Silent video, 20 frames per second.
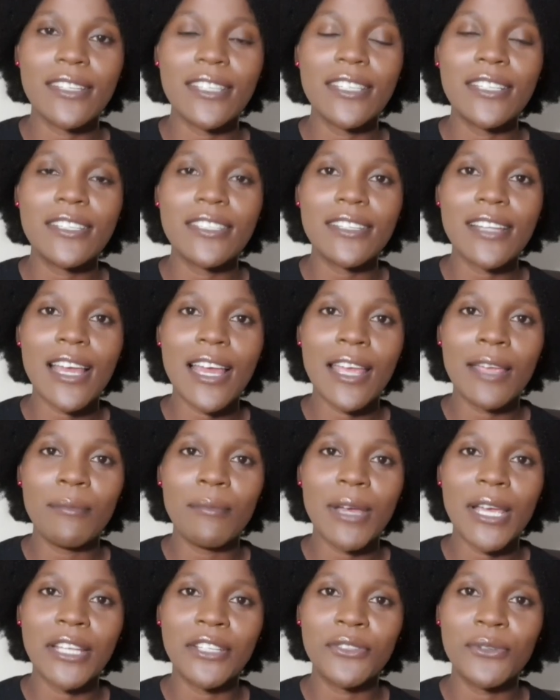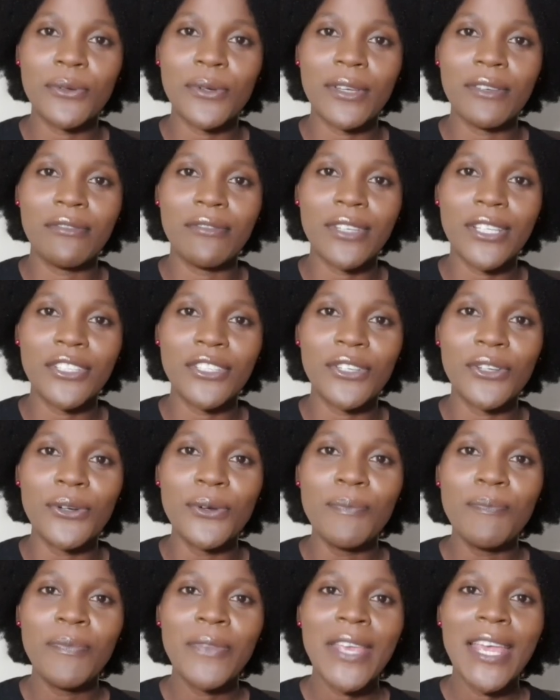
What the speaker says: each time I do a video,